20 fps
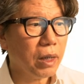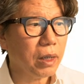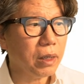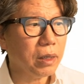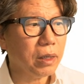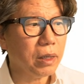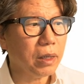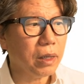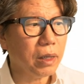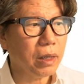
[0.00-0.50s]
on
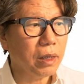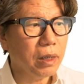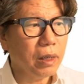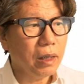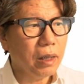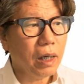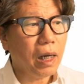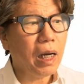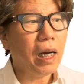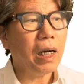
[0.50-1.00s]
the movement
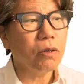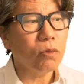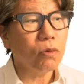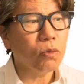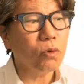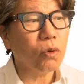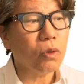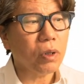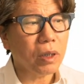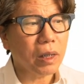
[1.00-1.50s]
of the
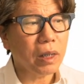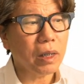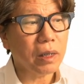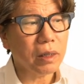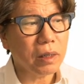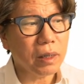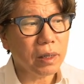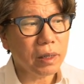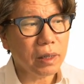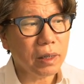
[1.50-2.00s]
mandibular
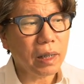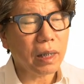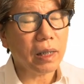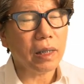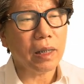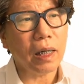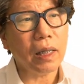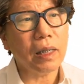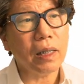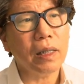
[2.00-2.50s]
condyle within
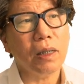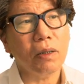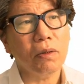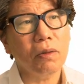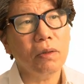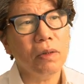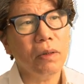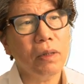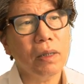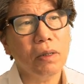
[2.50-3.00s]
the
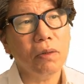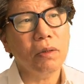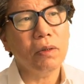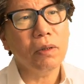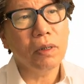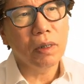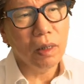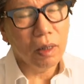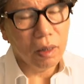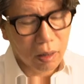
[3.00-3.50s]
TMJ.
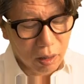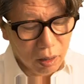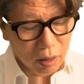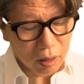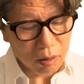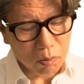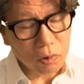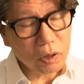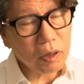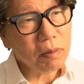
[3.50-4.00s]

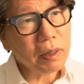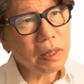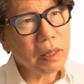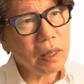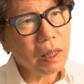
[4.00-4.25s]
As you can